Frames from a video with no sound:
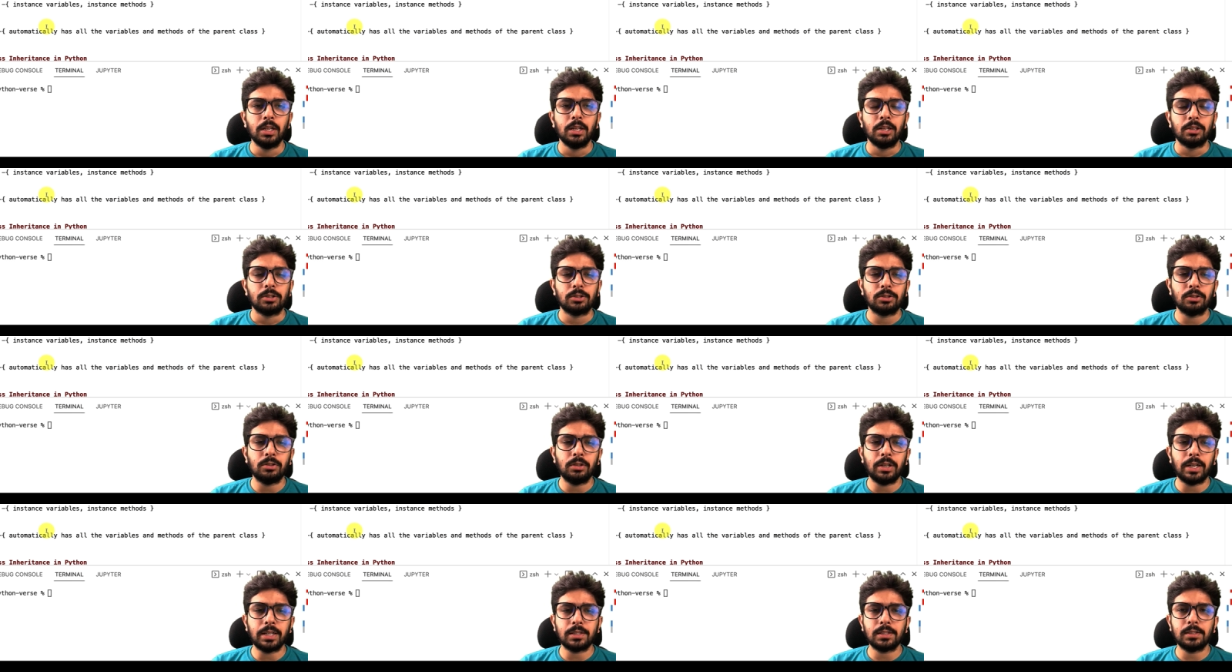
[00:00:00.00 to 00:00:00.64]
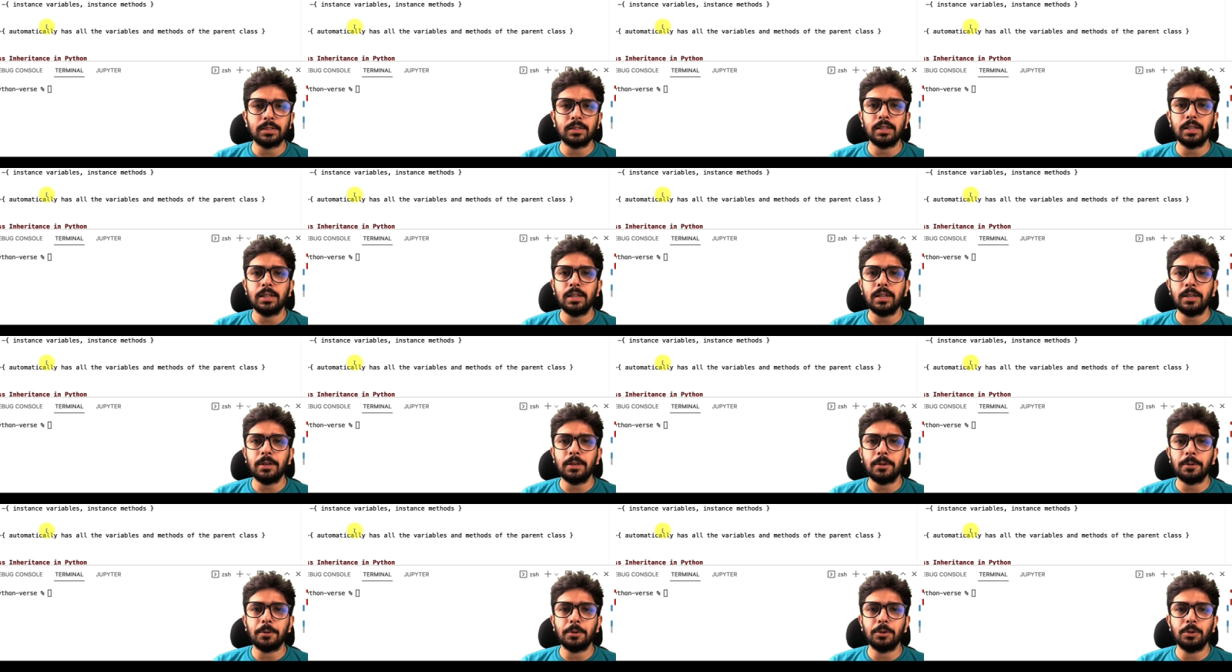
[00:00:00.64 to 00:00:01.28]
So let's
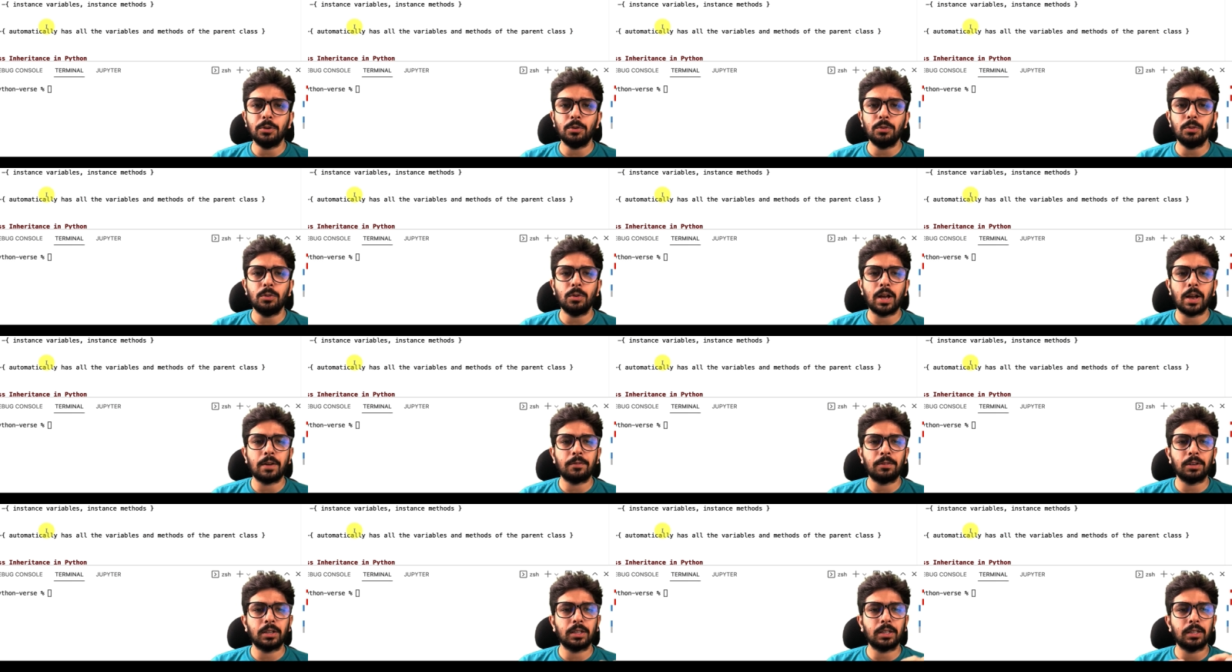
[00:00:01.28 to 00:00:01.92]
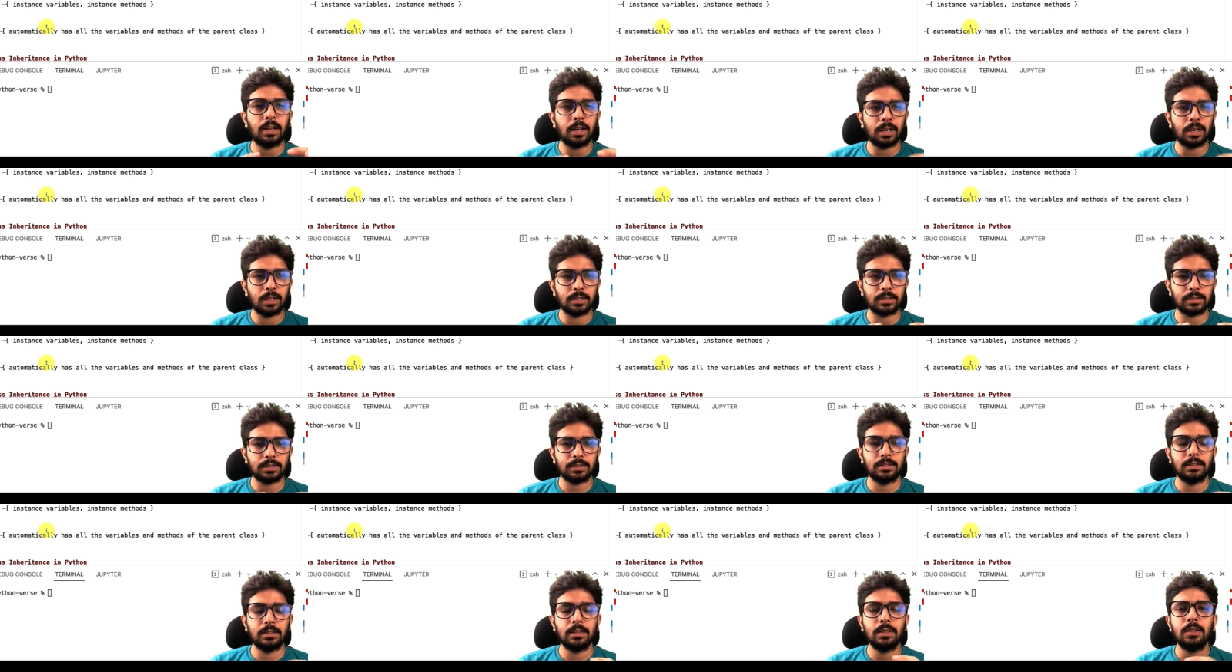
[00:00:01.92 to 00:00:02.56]
say you have a
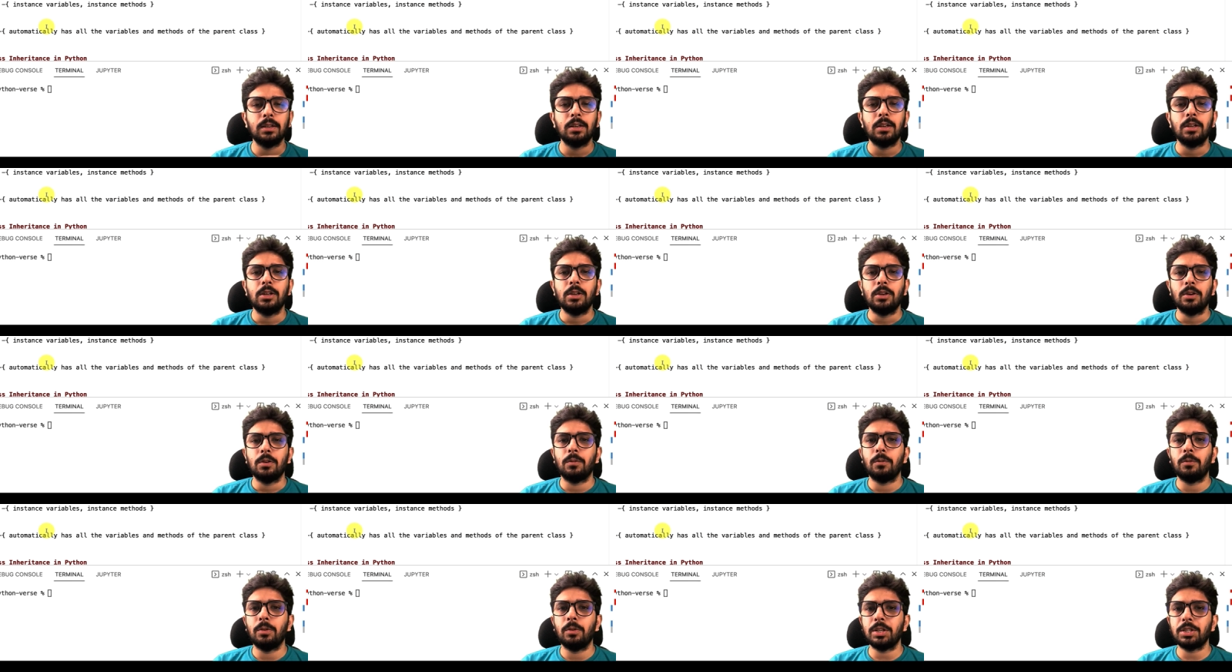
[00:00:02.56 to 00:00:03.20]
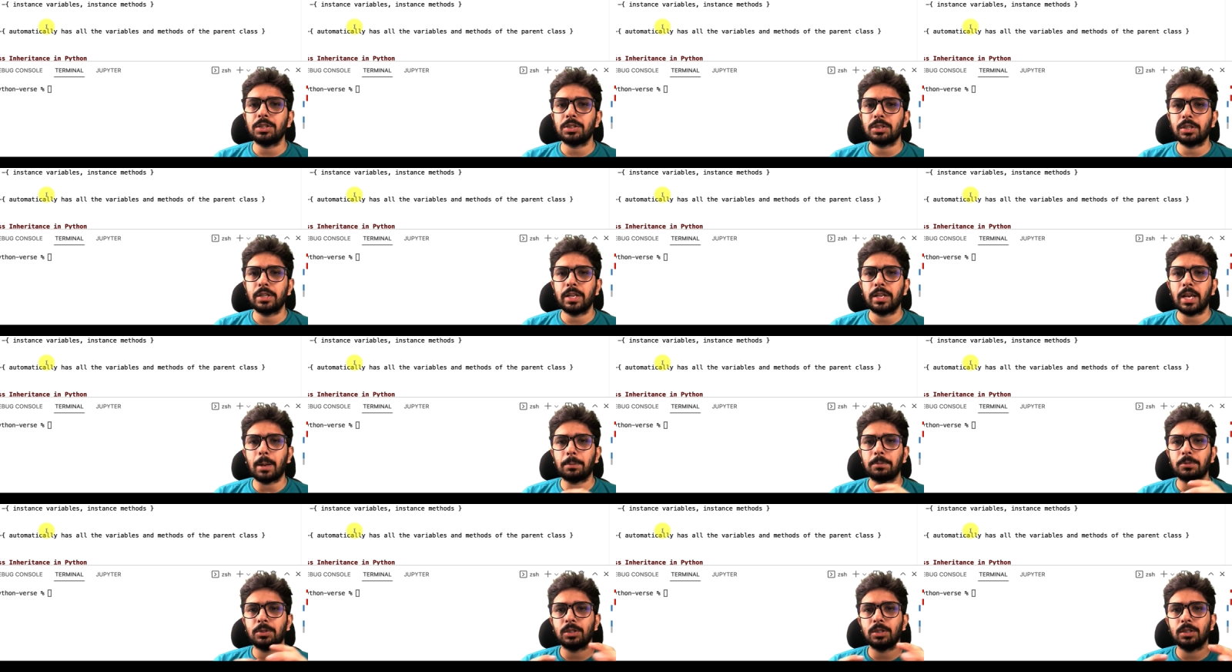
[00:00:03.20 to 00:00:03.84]
class which
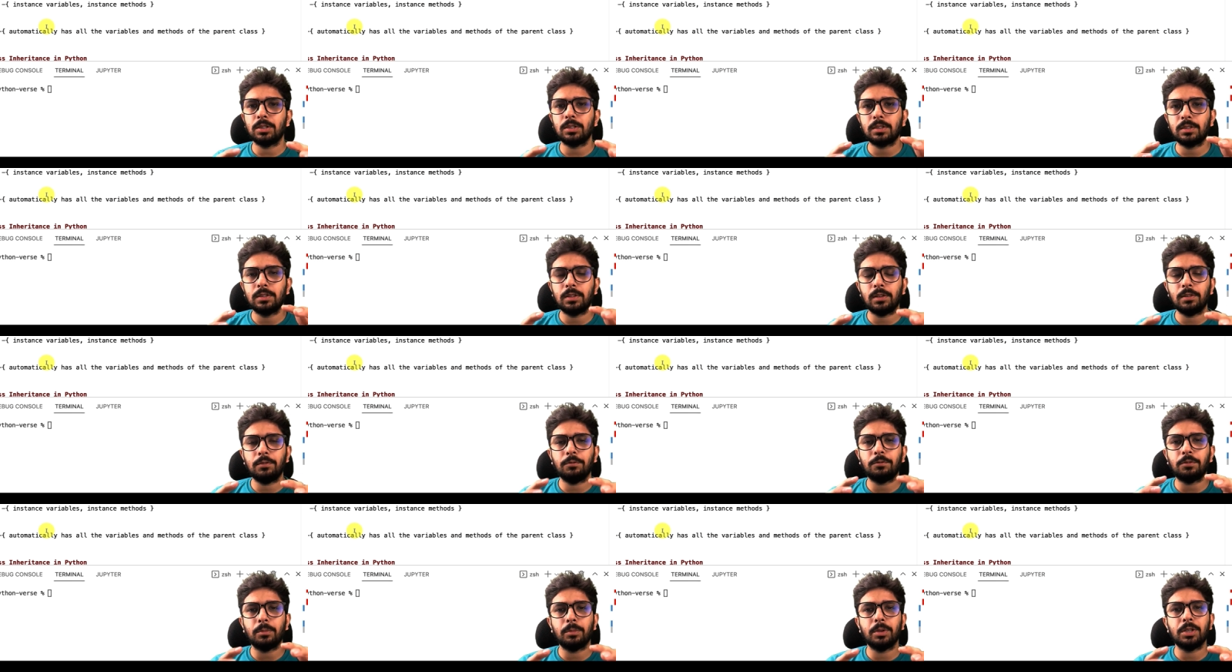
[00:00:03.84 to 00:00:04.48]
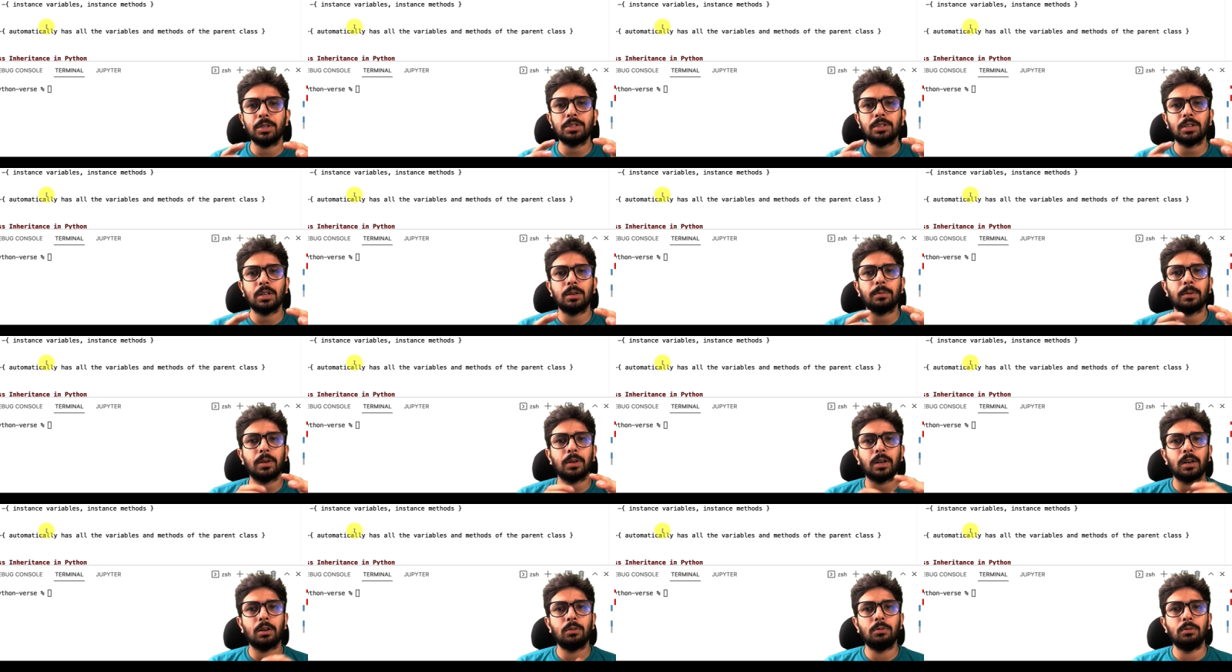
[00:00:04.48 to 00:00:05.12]
captures the information
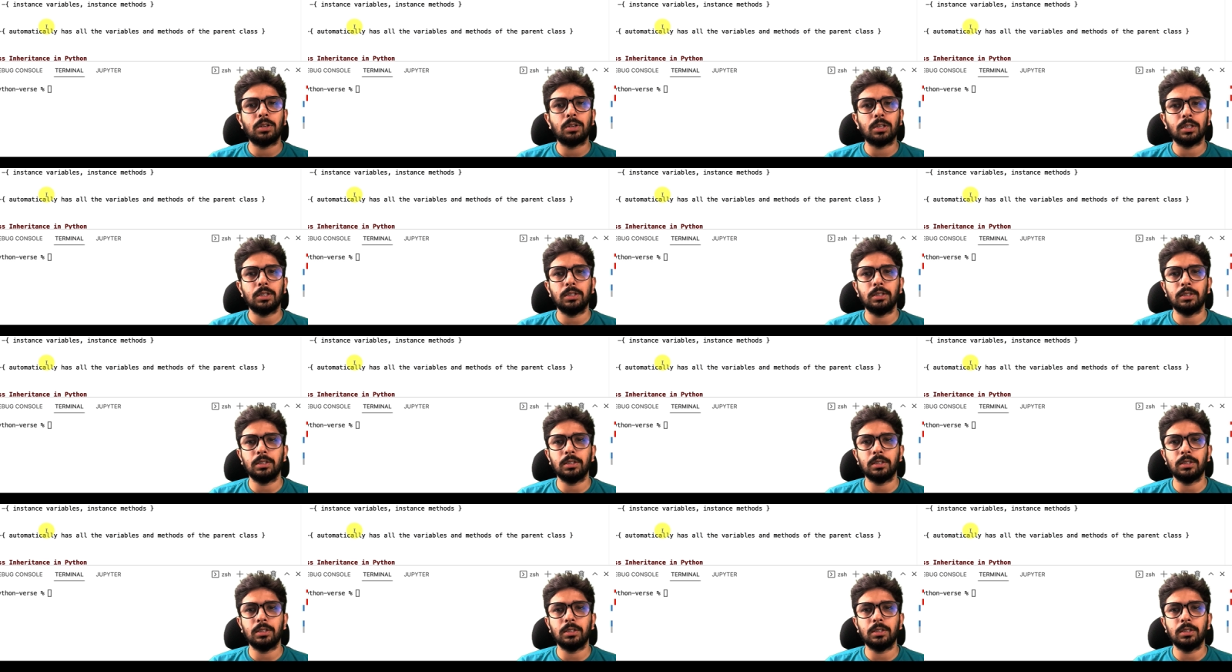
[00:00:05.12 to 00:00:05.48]
about,